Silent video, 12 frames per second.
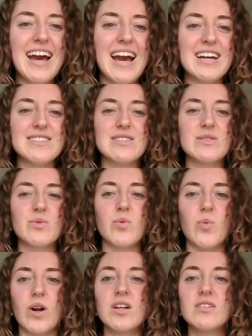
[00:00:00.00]
has
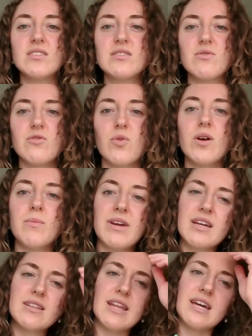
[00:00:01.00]
worked for
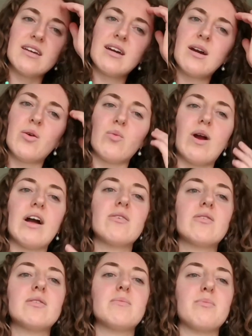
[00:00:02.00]
me. Like,
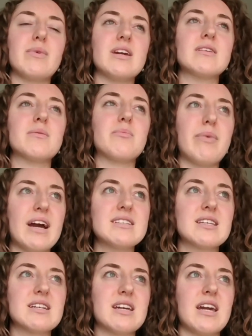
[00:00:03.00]
rather than being a
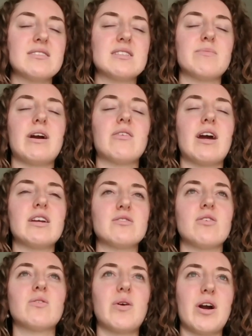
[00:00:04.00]
basket case about, I
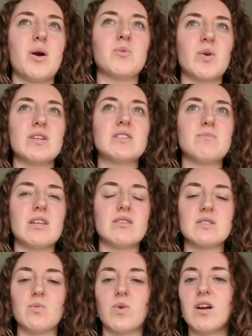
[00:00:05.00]
don't know how I'm going to make
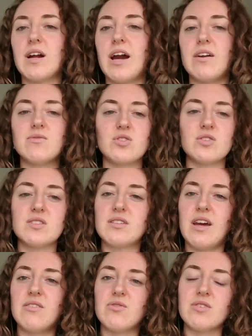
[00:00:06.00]
this work, I've just,
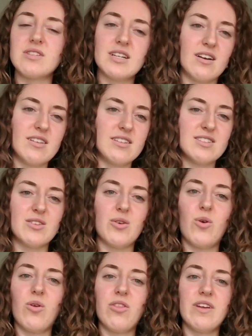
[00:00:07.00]
I've really gone into the
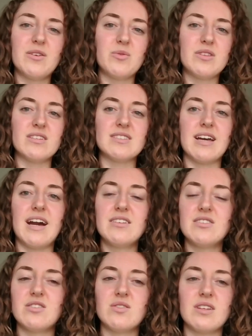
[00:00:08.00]
whole thing with this
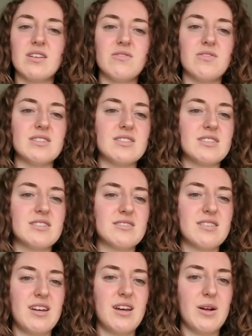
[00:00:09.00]
attitude that if it's
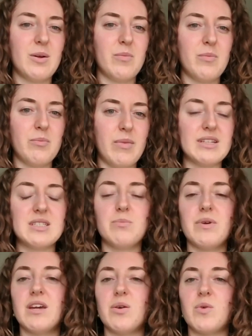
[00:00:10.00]
meant to
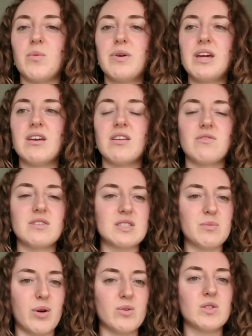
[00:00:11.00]
be, it will be. And if it's
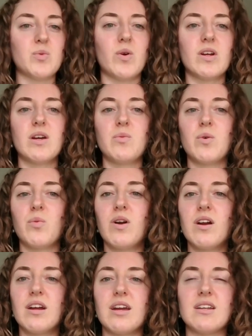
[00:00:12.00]
supposed to work, it will
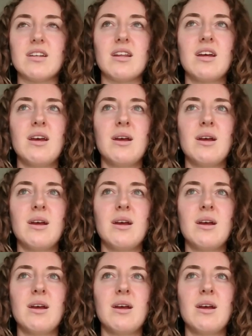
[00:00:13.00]
work. And,